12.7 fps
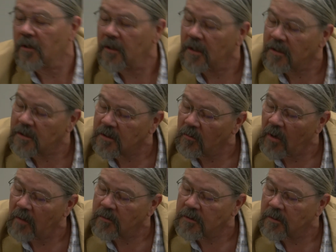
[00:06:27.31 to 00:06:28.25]
And I'd say,
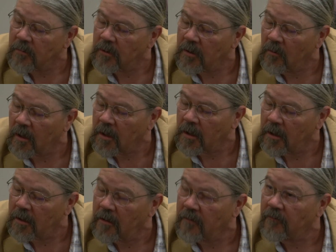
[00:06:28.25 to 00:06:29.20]
why would somebody walk
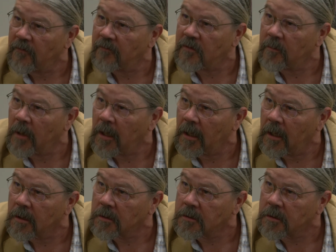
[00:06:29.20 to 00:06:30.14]
150
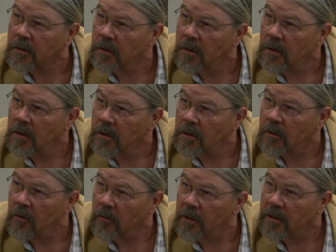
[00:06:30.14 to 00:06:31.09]
miles to
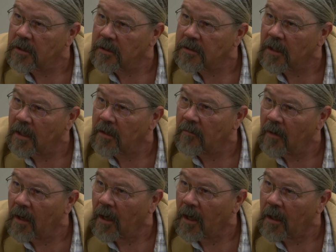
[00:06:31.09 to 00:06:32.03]
go get this kind of
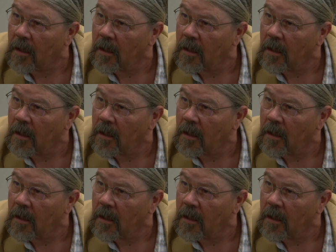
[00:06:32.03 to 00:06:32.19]
rock?